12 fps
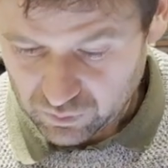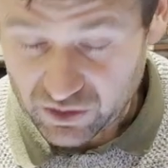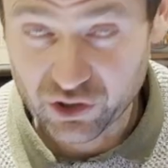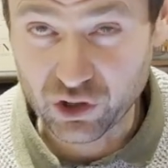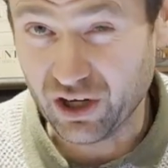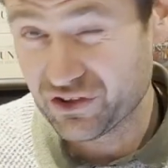
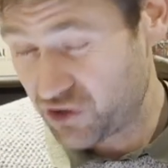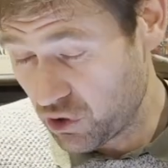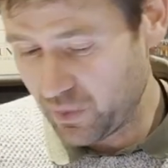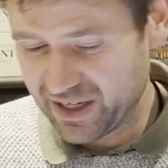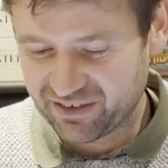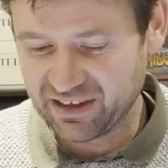got 2
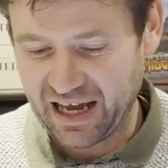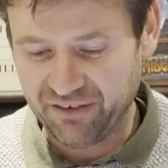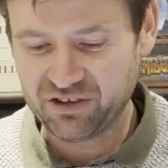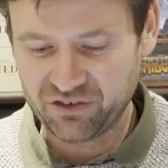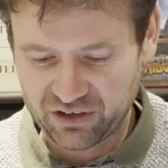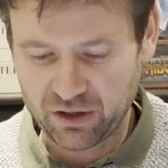weeks left,
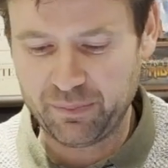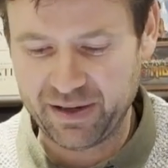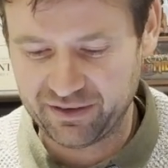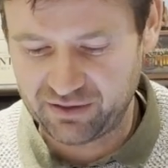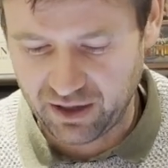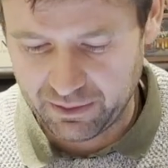so still a bit
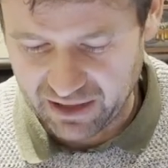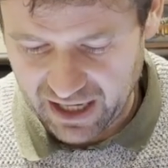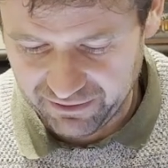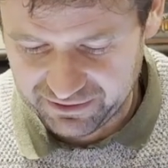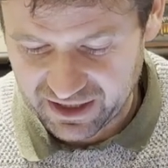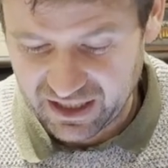of time
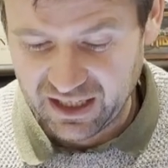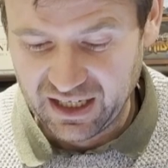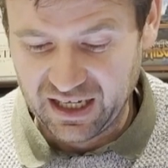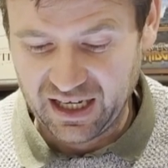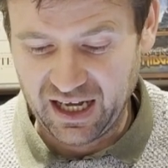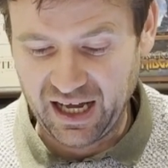left.
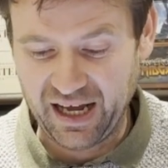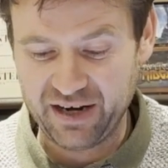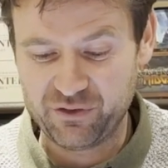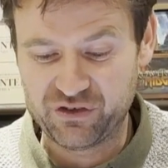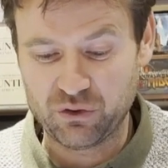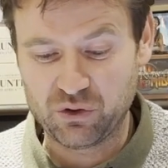And
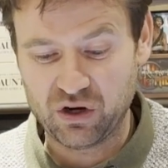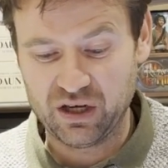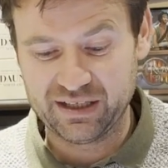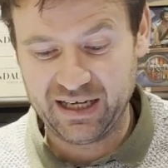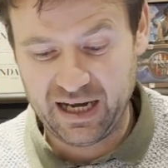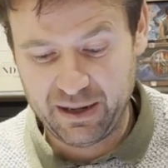we've still
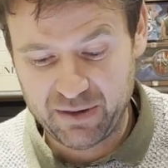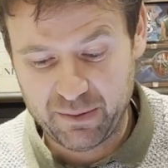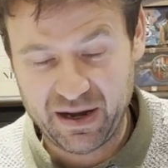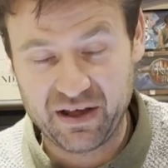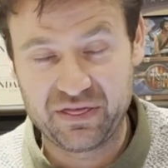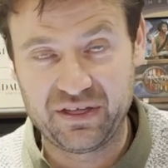got
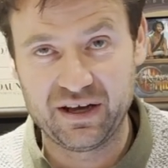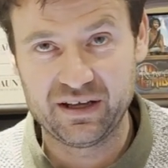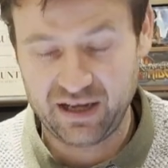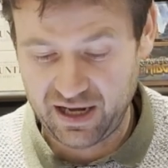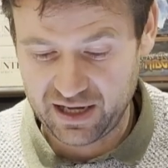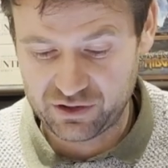about
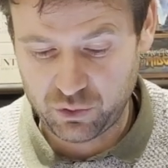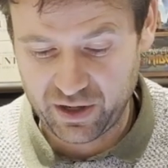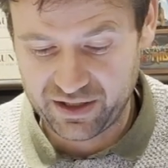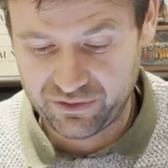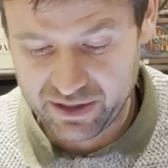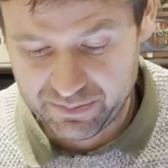
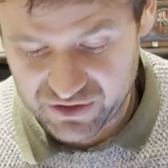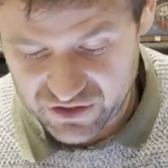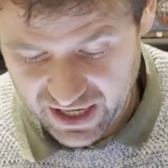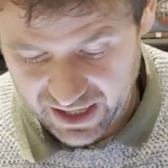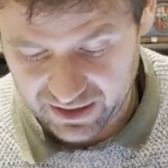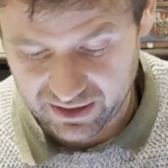
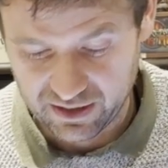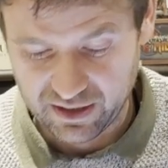23%